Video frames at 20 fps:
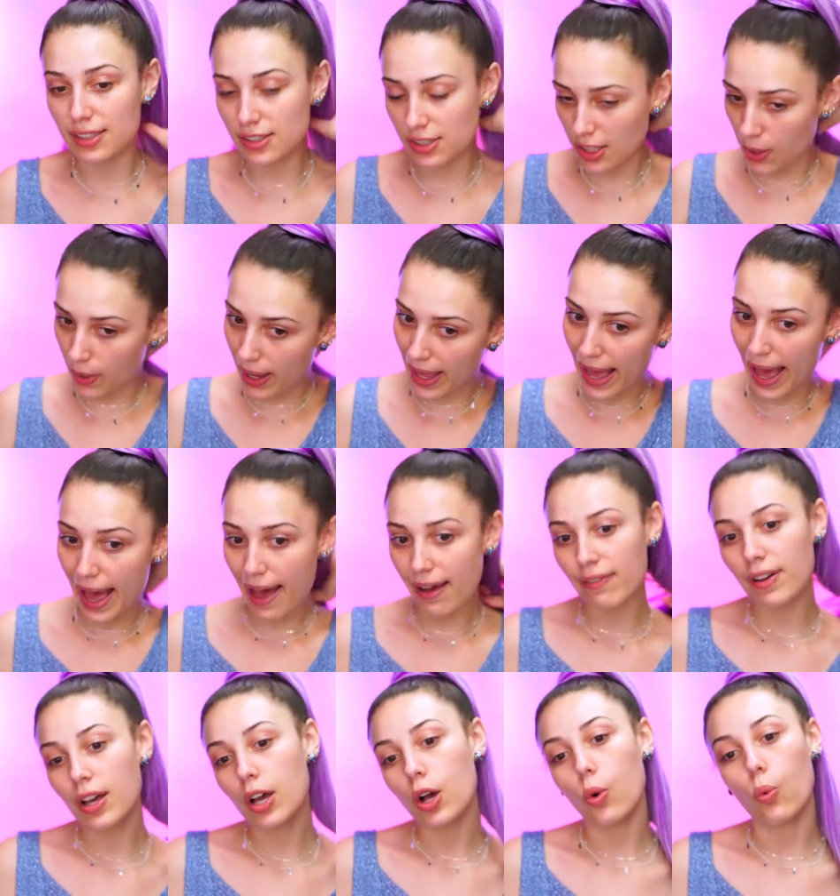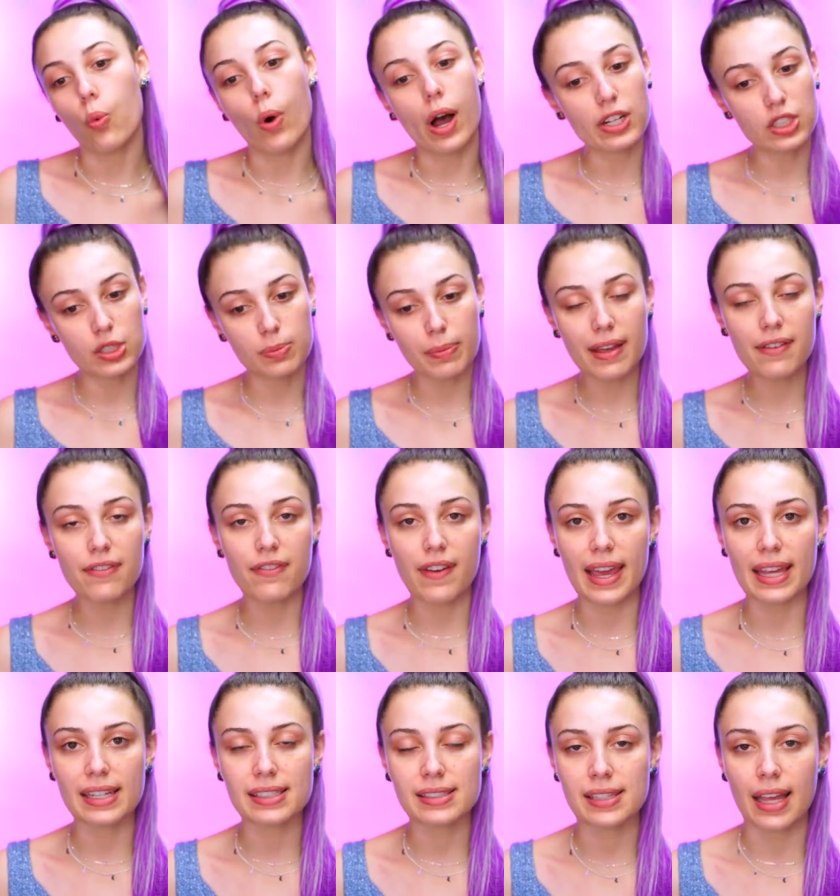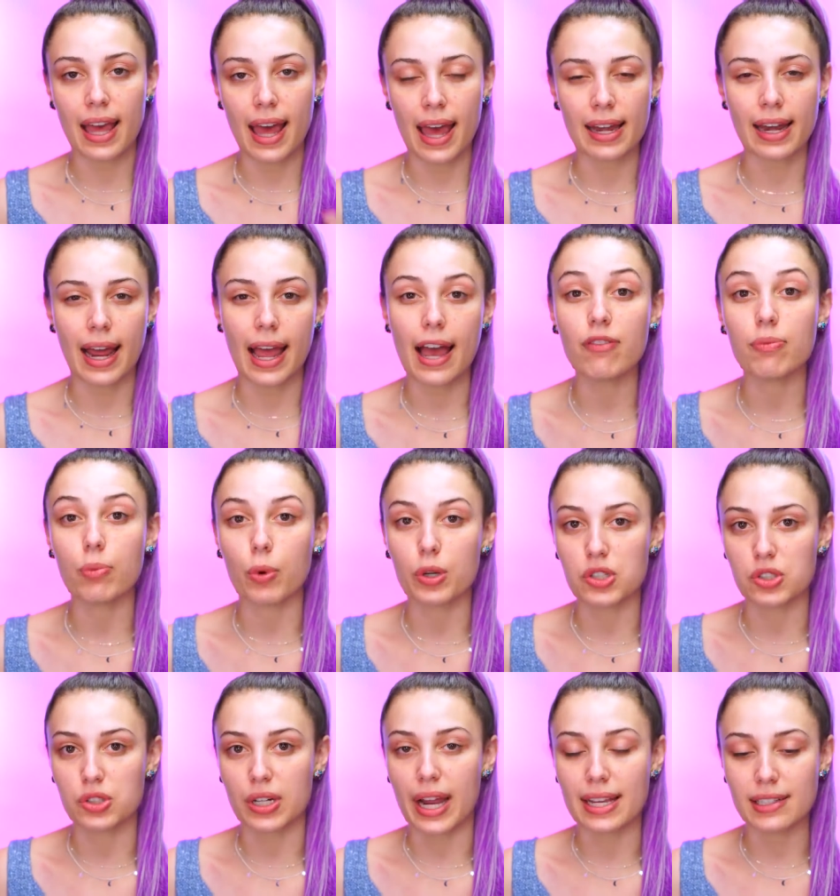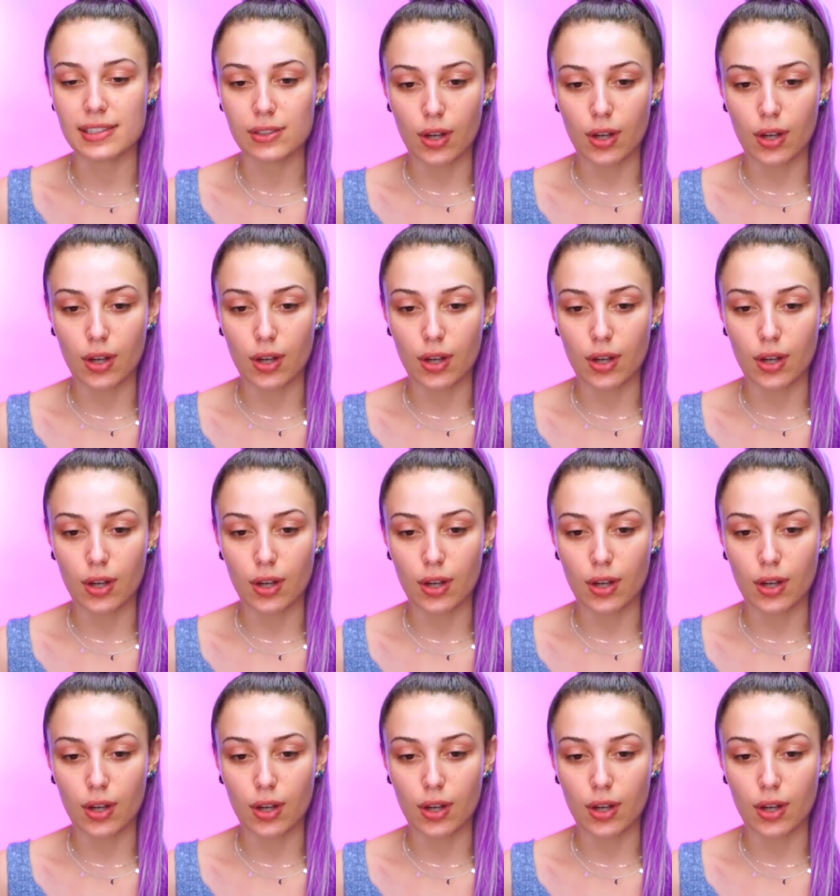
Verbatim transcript: So I have washed my face and I have moisturized.